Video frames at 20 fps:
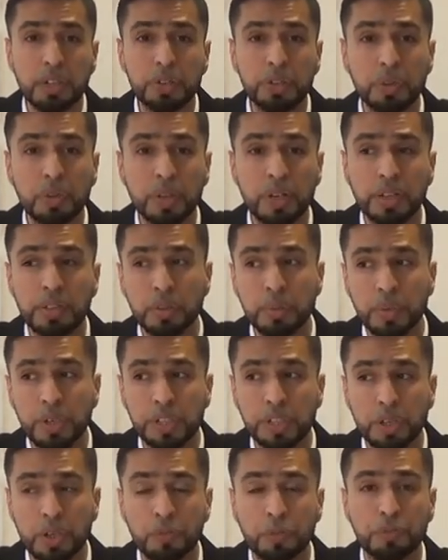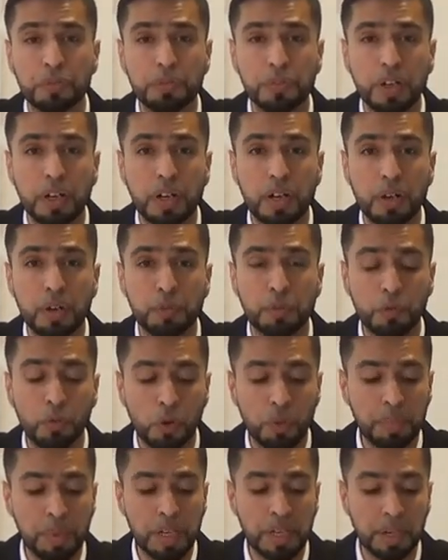in the region of
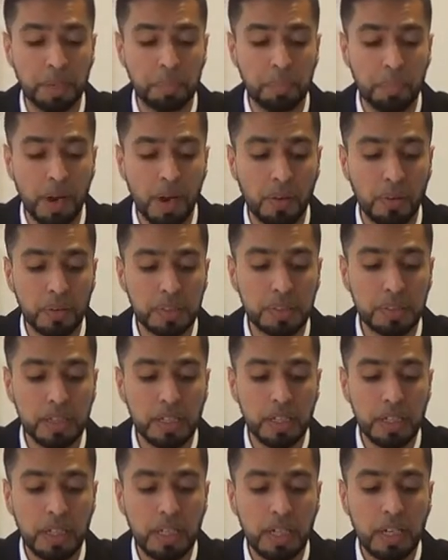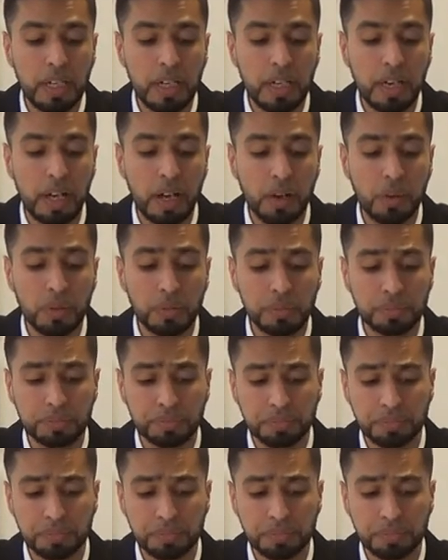4 million barrels. Now,